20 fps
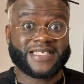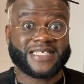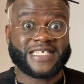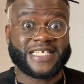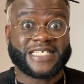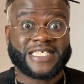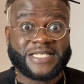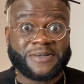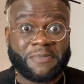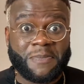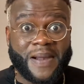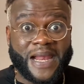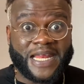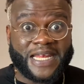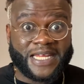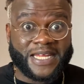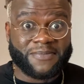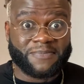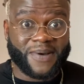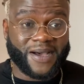This is the
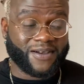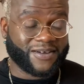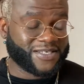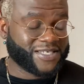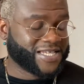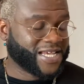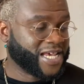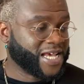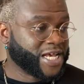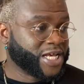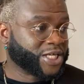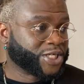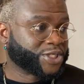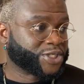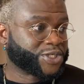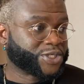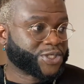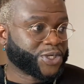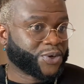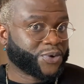blending part.
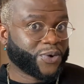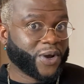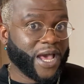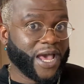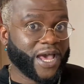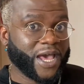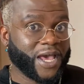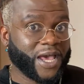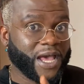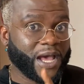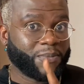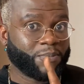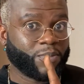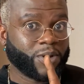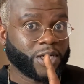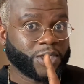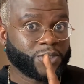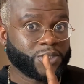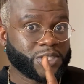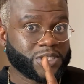So I'm
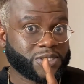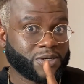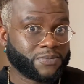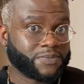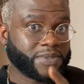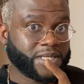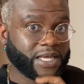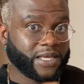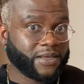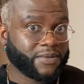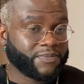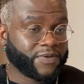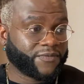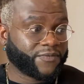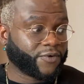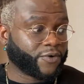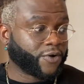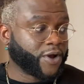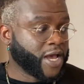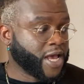gonna do something
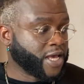before.